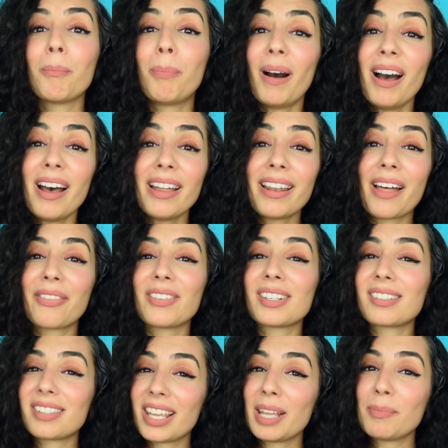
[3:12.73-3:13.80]
but at the
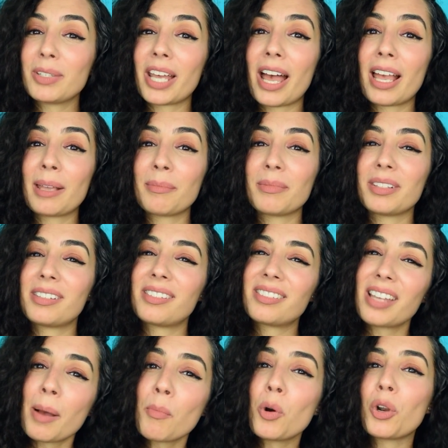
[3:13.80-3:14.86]
same time is
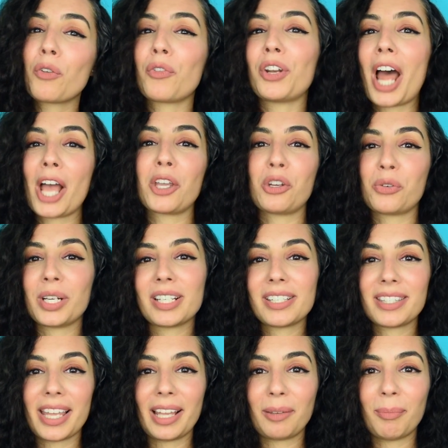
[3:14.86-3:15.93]
somewhat of an accurate
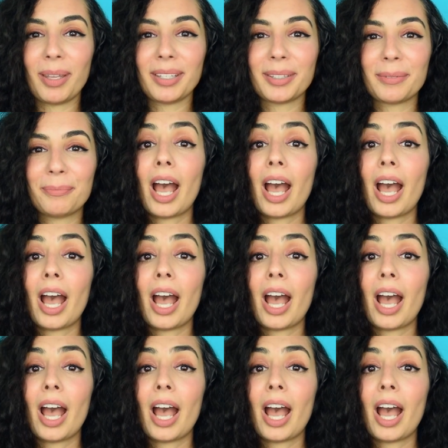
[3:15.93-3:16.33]
statement.